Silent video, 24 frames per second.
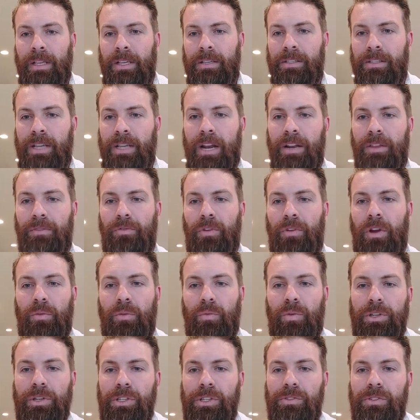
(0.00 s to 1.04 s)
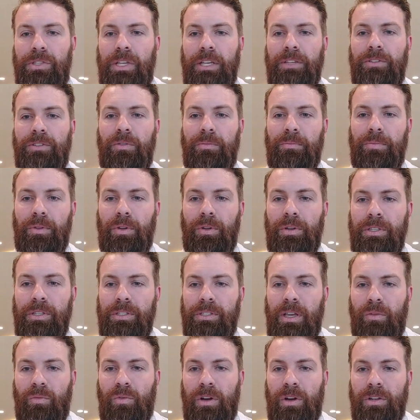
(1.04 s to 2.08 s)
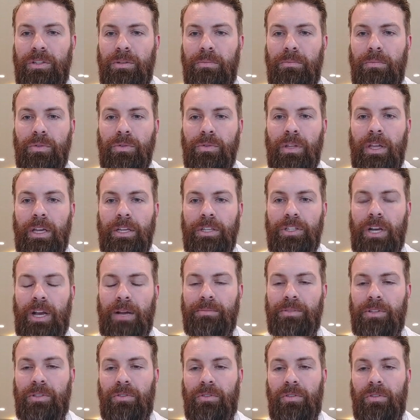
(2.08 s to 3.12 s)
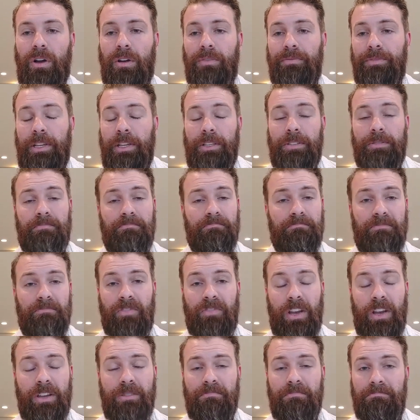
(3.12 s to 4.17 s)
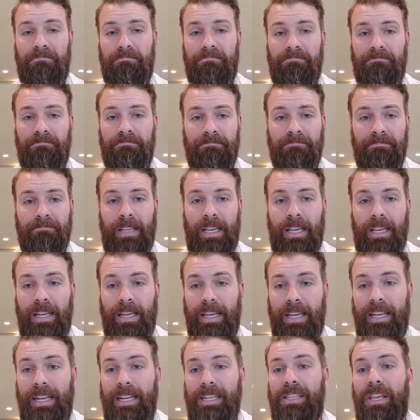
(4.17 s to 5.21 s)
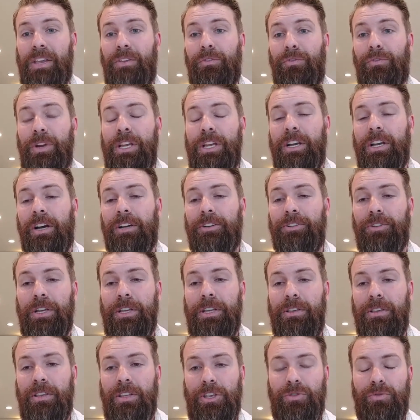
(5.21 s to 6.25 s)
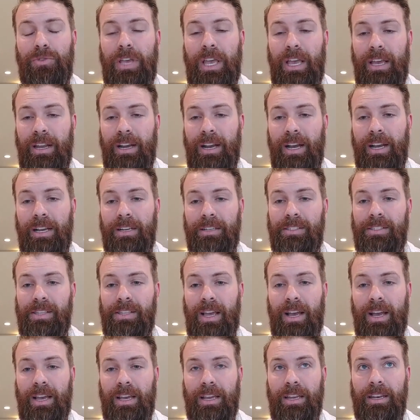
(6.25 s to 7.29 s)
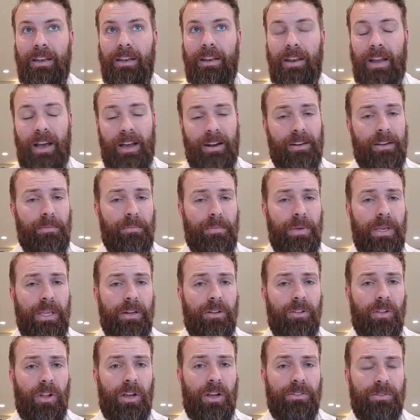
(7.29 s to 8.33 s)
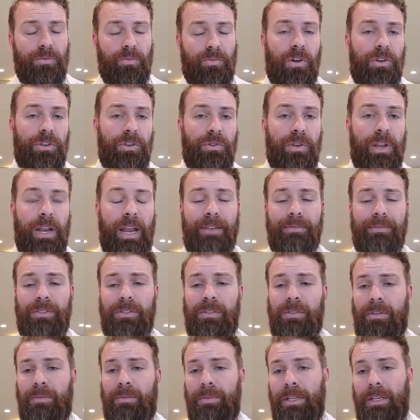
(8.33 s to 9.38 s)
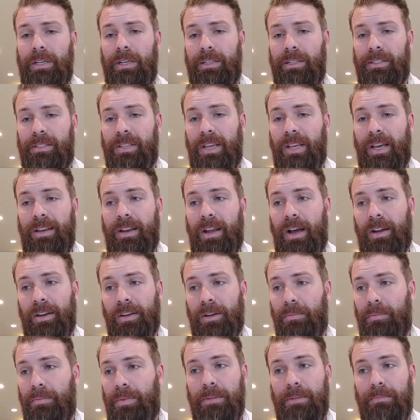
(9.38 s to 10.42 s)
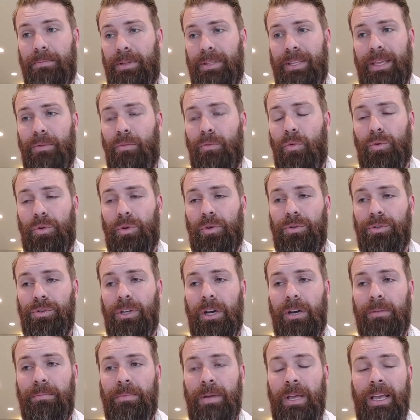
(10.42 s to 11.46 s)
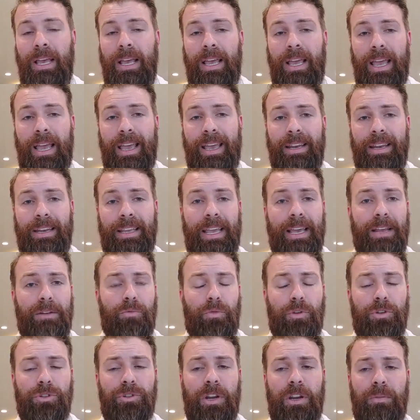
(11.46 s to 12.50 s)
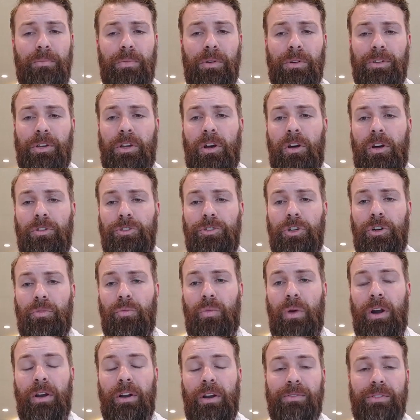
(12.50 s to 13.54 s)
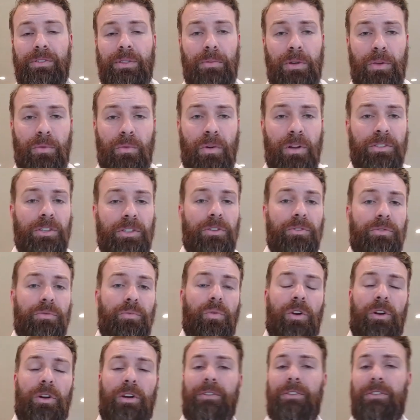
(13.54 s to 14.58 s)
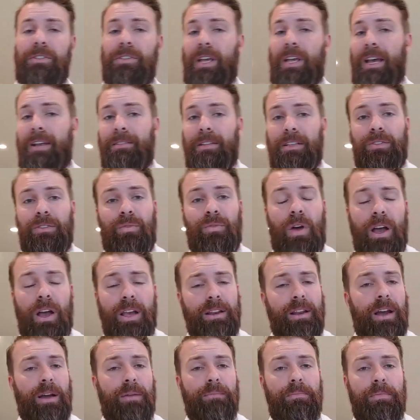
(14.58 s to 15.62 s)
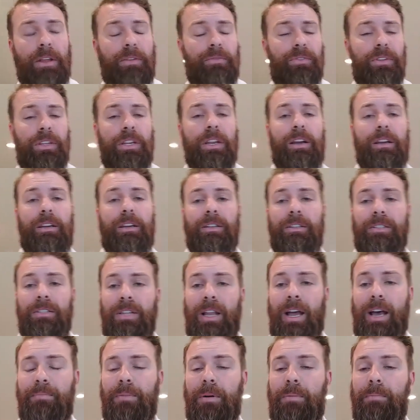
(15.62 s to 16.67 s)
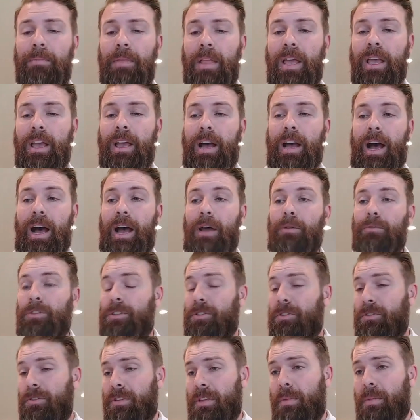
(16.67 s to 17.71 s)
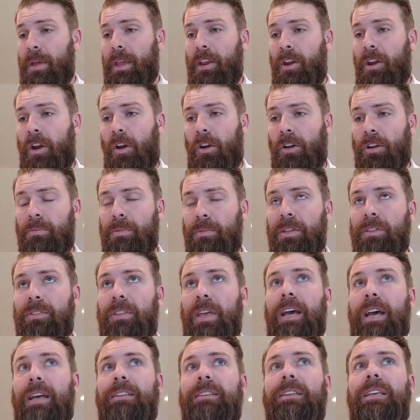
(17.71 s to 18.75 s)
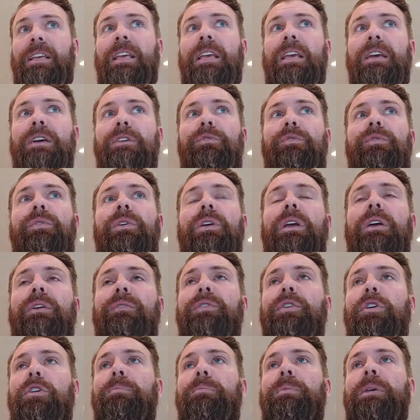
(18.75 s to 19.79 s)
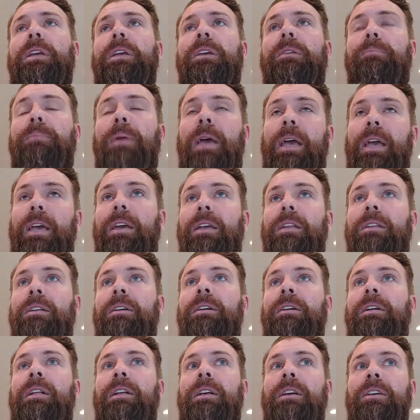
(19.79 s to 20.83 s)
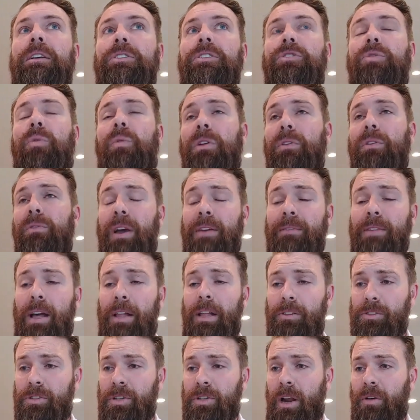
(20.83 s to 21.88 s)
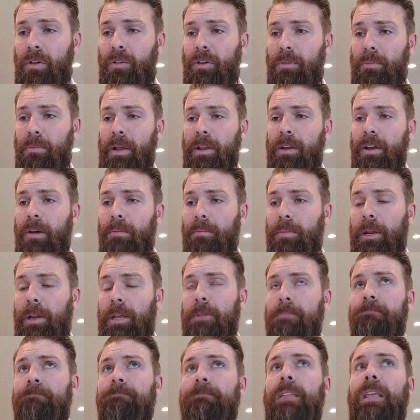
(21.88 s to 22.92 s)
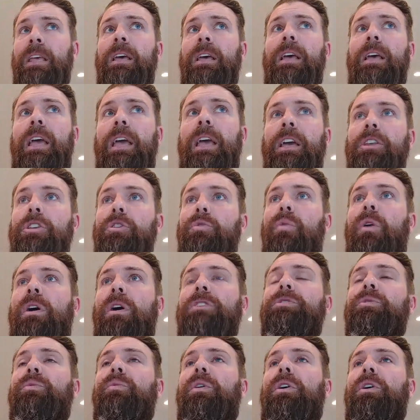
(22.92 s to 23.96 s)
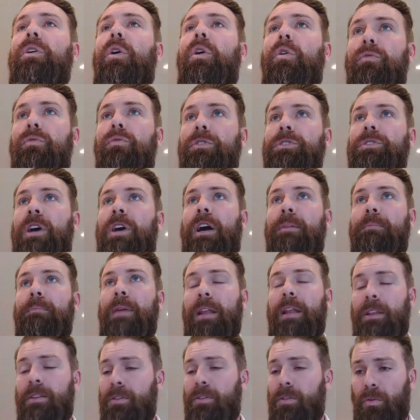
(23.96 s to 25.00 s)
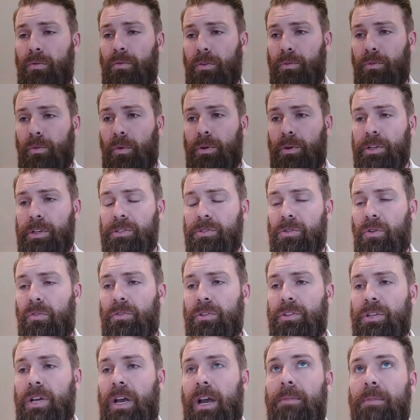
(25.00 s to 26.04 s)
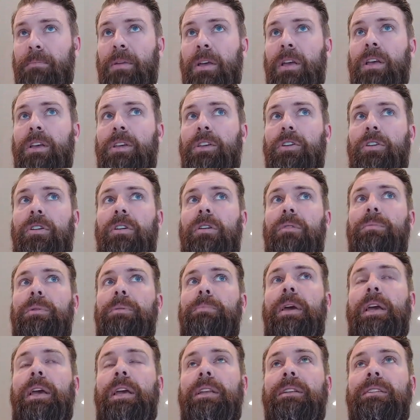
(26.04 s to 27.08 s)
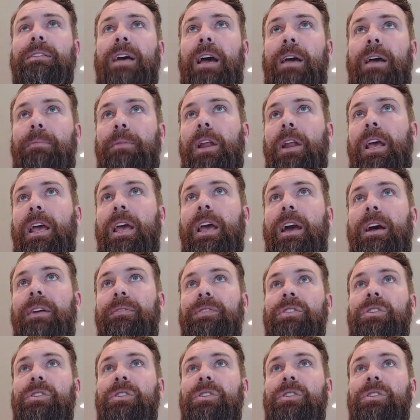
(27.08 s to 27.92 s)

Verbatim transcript: Scotty Frayne, what do you say to employees that want to moonlight jobs on their off days? Fine. It is a free country. You cannot sign non-compete clause. Well, you can have somebody uh, sign non-compete, but they won't hold up. And again, we're trying to build a culture where if somebody wants to do work on the side, that's fine. I'm definitely not going to stop them. I will certainly make an argument that if if you're being paid $25 an hour in my company and you want to work overtime, anything over 40 is overtime, you're going to be paid time and a half.